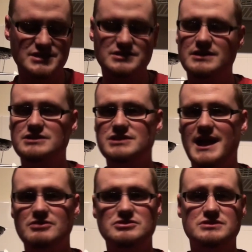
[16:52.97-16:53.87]
it's not as
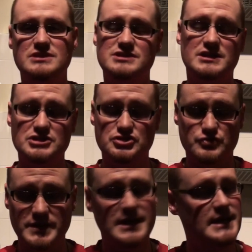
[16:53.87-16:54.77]
loud, it's not as
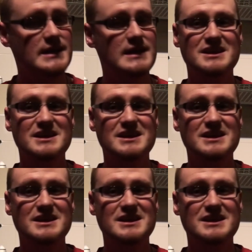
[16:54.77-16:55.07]
shrieking.